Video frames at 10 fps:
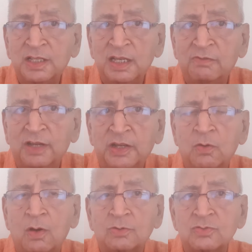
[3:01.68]
the evening you
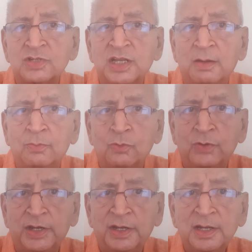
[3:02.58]
want to see a
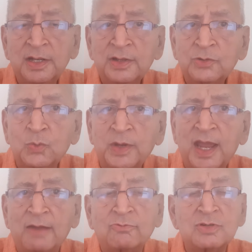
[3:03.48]
movie, you may
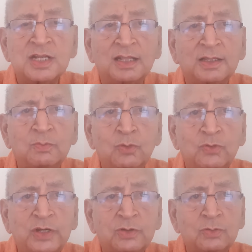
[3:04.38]
have to sell the
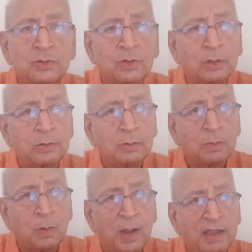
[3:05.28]
movie to your
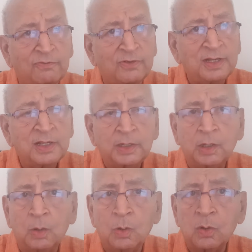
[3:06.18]
wife.
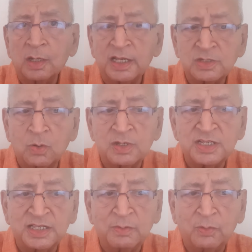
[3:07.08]
Yo, let's go and
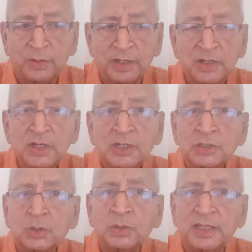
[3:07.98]
see the movie.
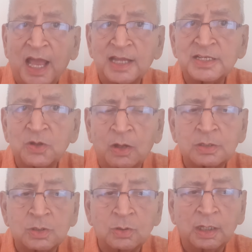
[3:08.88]
So that's
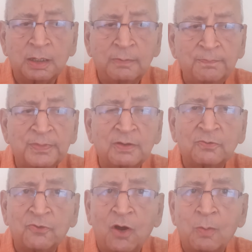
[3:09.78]
also
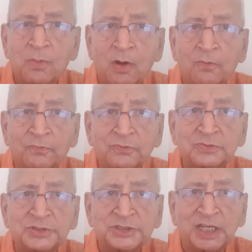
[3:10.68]
a form of
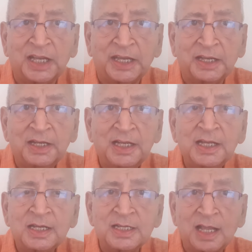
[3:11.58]
selling.
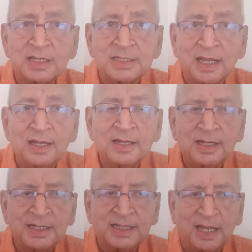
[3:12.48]
Results are
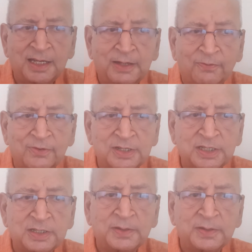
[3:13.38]
entirely different.